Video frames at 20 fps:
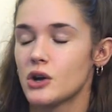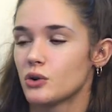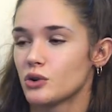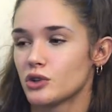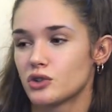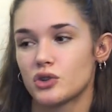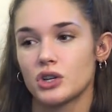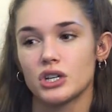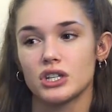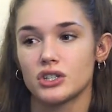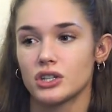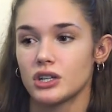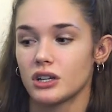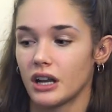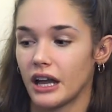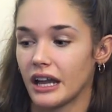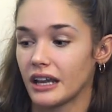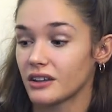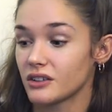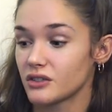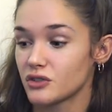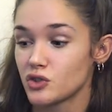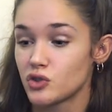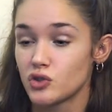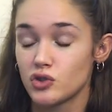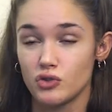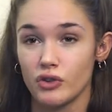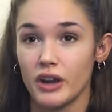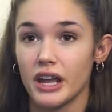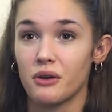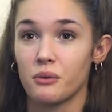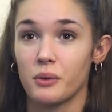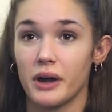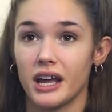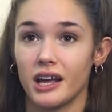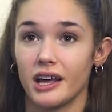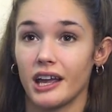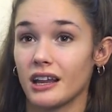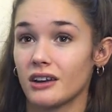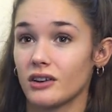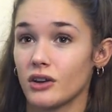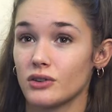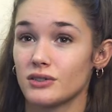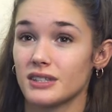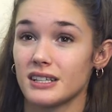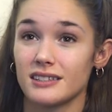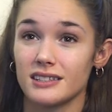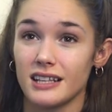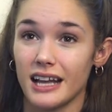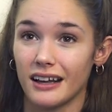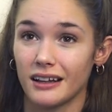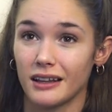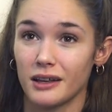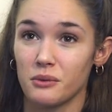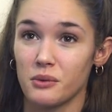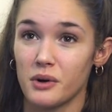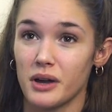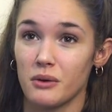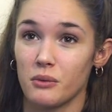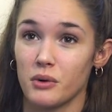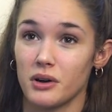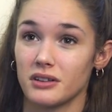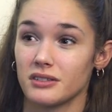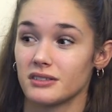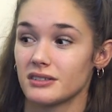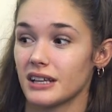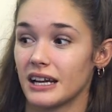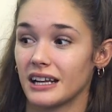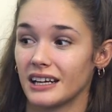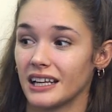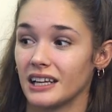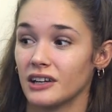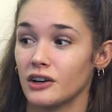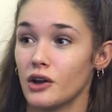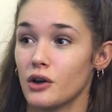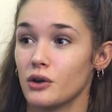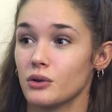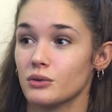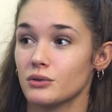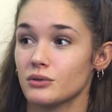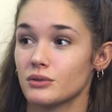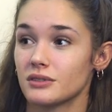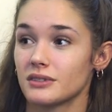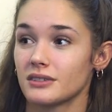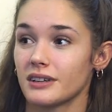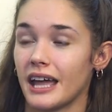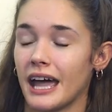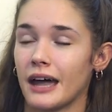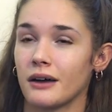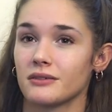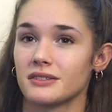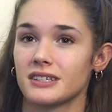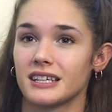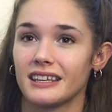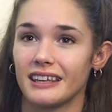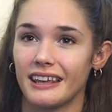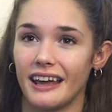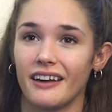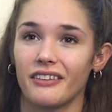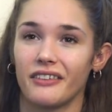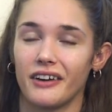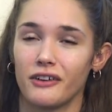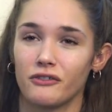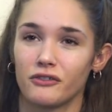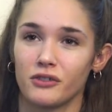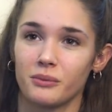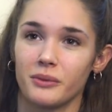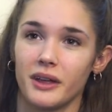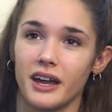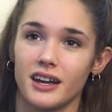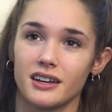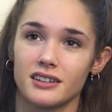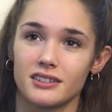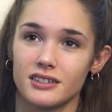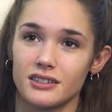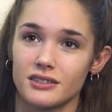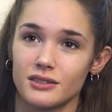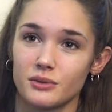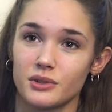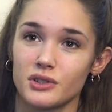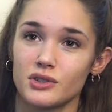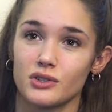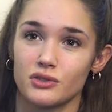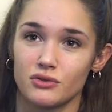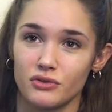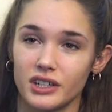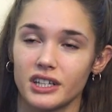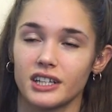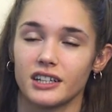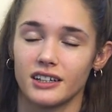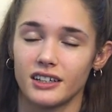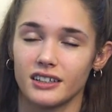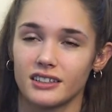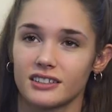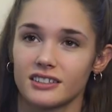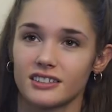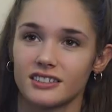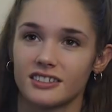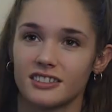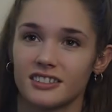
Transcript: which Christian, like, straight away, he knows exactly what he wants and he knows how to get that from the actors, which is really nice.